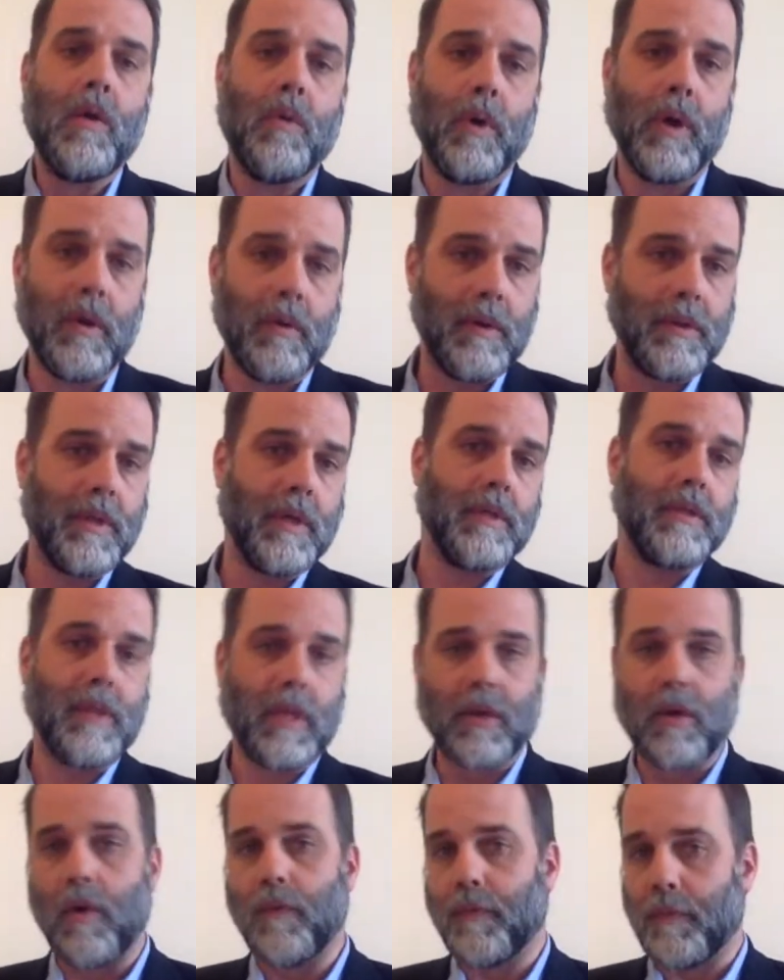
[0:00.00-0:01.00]
Well, anyway, they,
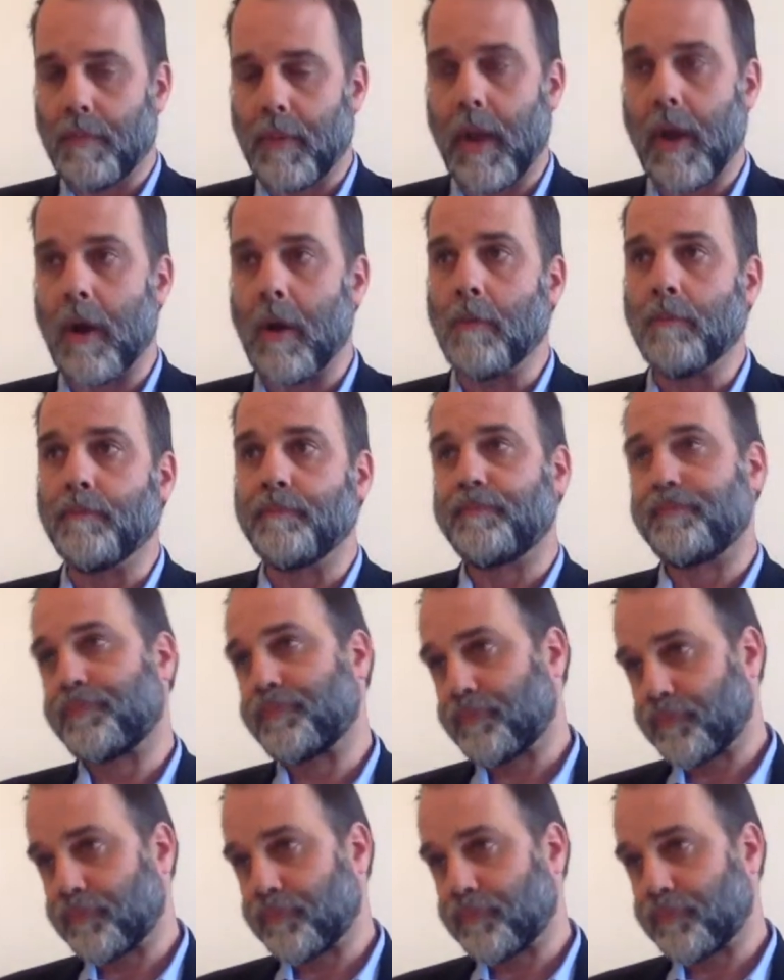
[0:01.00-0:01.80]
they go from there